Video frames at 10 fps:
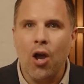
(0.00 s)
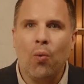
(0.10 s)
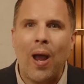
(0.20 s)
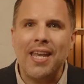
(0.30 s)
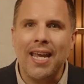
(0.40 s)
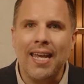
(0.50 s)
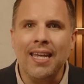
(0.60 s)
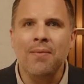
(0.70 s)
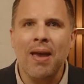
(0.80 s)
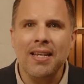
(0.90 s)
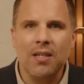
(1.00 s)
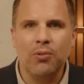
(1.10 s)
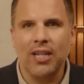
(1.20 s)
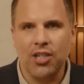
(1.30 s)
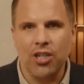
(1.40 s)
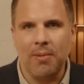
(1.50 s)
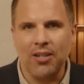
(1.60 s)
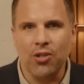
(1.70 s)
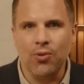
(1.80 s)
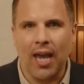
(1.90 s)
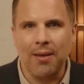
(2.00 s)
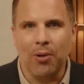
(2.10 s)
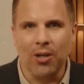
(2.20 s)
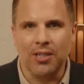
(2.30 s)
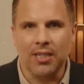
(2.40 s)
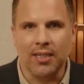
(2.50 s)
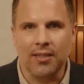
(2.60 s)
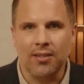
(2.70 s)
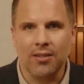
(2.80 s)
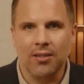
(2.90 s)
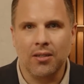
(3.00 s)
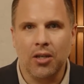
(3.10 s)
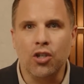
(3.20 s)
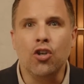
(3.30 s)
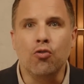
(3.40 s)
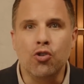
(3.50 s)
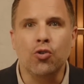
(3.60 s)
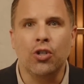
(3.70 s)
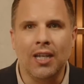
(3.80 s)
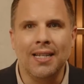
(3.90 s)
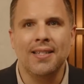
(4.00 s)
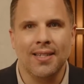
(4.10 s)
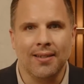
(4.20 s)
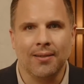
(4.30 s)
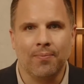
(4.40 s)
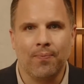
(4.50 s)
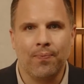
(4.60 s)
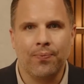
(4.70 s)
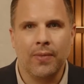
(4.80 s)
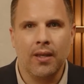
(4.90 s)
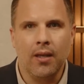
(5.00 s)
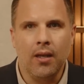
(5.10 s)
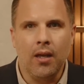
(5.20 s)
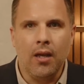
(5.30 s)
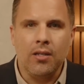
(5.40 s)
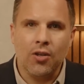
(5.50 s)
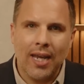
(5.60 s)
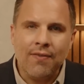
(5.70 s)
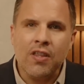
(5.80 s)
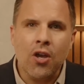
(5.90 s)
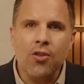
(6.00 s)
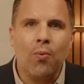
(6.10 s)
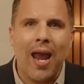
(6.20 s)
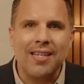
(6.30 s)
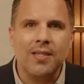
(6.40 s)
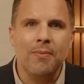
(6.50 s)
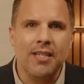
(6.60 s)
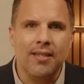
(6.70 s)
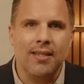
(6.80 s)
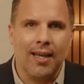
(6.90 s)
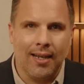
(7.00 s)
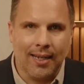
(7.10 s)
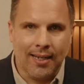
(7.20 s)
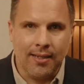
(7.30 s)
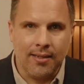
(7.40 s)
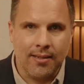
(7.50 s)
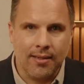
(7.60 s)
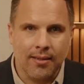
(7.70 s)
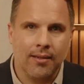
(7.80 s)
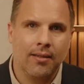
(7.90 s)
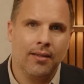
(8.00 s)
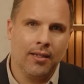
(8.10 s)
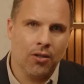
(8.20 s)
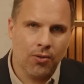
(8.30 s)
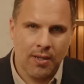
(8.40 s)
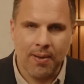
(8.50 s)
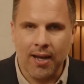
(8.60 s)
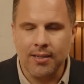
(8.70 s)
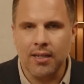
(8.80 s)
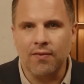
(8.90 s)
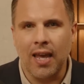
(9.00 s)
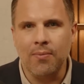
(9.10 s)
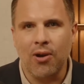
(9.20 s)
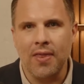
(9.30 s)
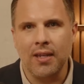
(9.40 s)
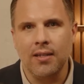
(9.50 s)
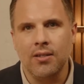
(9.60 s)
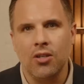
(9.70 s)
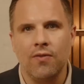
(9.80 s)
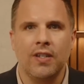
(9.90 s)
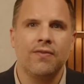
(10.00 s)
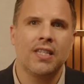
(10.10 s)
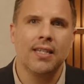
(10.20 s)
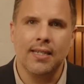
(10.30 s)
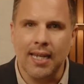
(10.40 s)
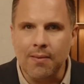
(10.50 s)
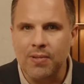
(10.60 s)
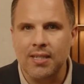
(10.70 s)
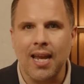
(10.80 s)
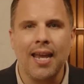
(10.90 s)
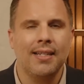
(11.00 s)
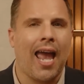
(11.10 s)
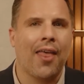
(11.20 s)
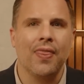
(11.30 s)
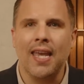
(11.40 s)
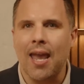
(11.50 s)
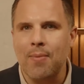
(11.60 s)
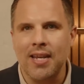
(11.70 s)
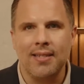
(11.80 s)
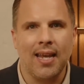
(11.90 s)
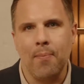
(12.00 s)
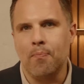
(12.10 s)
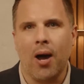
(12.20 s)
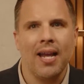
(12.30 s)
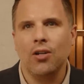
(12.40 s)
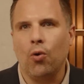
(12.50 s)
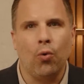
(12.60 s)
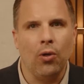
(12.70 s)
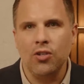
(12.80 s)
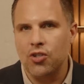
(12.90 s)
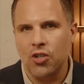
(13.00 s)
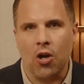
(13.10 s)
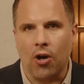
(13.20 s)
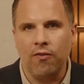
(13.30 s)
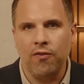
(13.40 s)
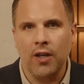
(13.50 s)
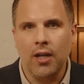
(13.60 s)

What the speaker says: when he makes a prediction about UK politics, you should listen. So even though the Westminster elites, the Uni Party of Labour and the Conservatives, the Deep State and the MSM might all scoff,